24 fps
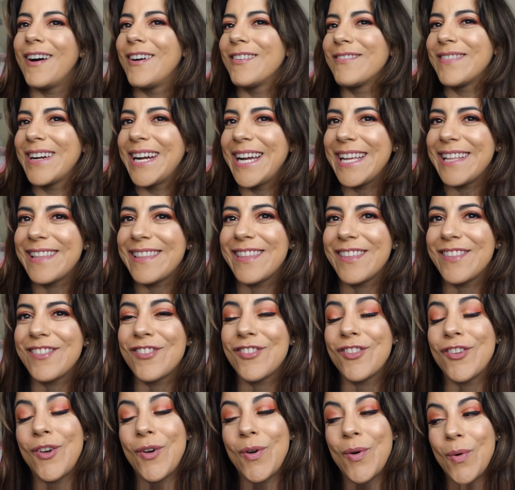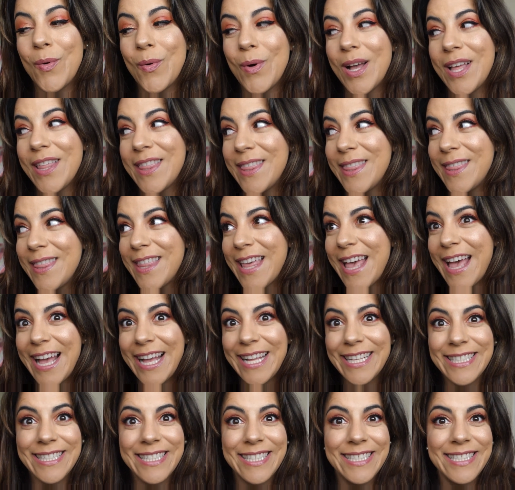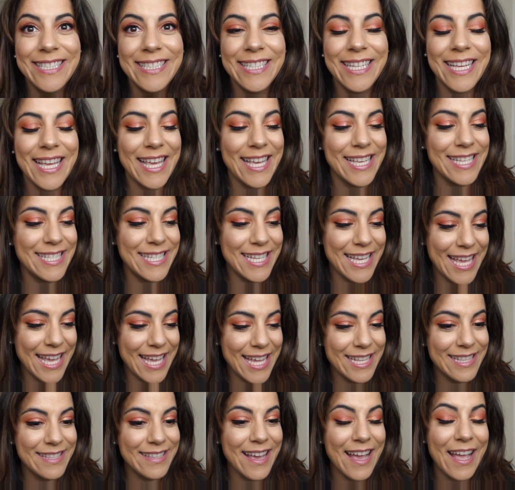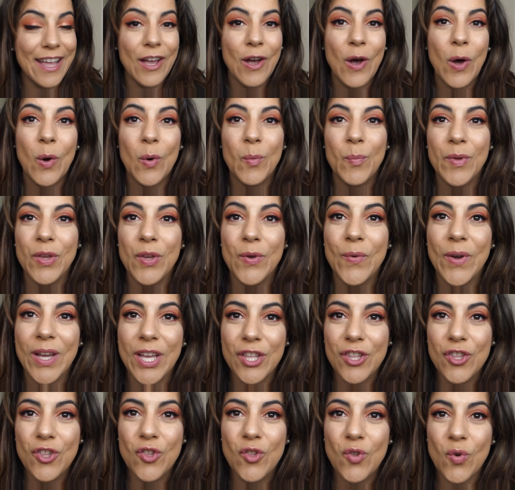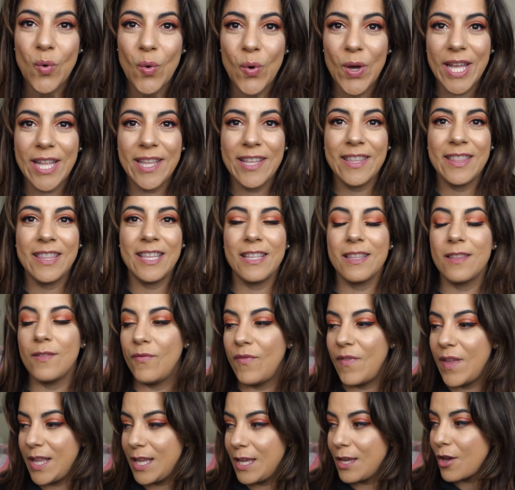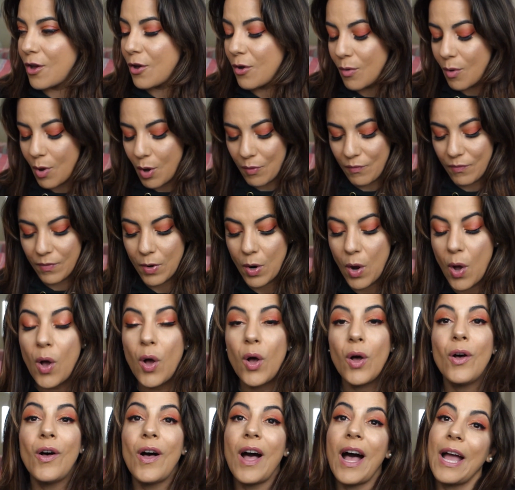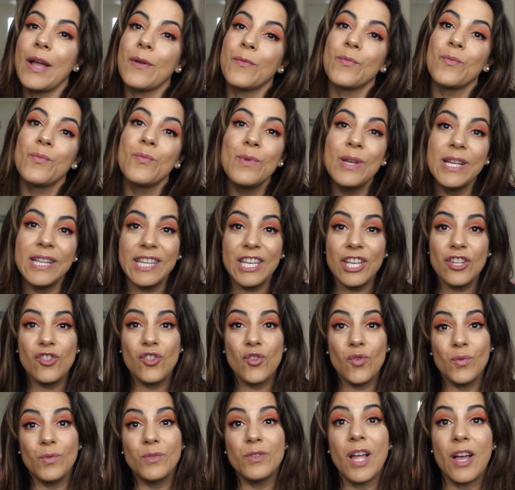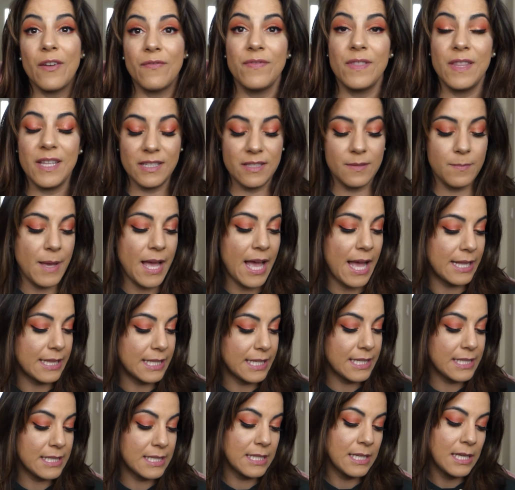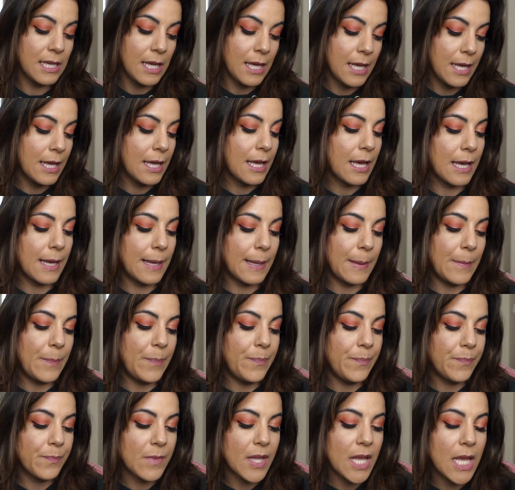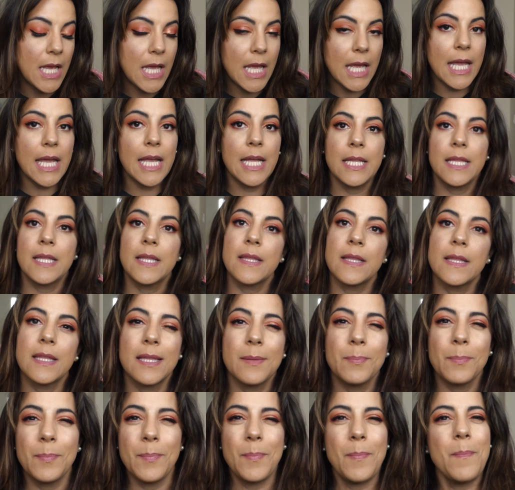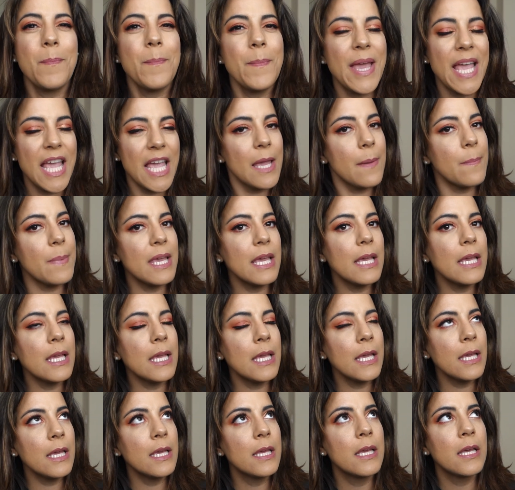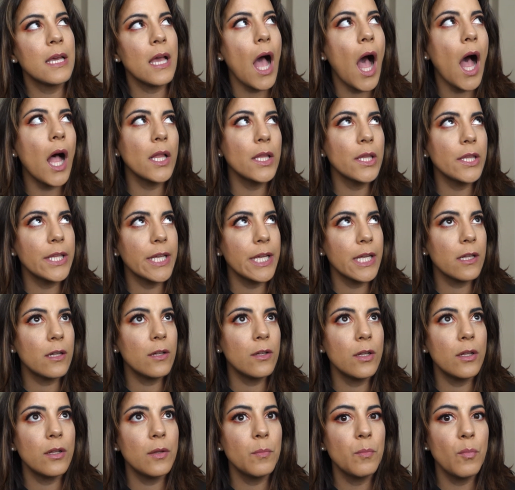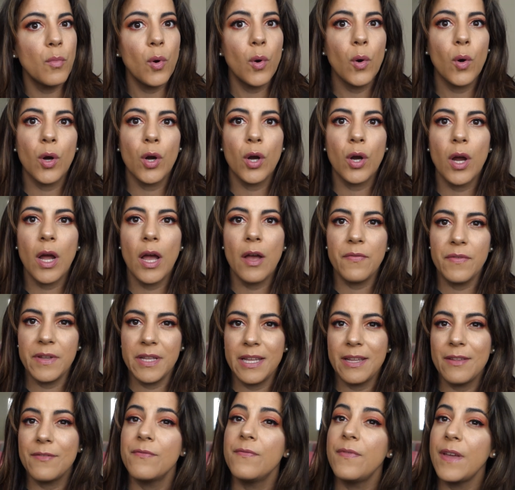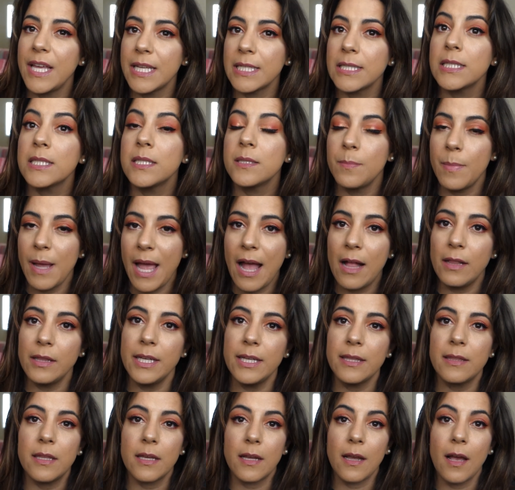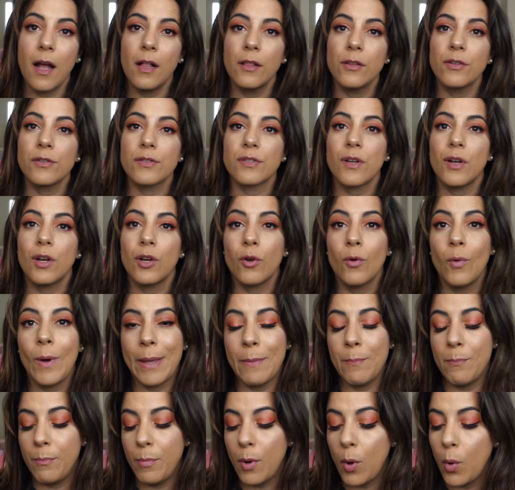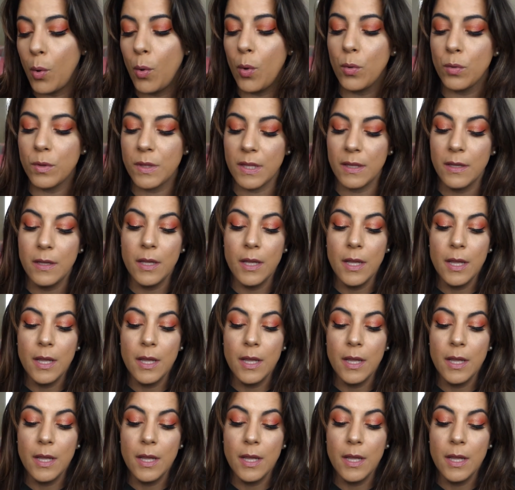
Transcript: All right, so that is it. I hope you enjoyed this video overall. I really do love this palette. Um, it's maybe a little more of an advanced palette. The colors are quite bold.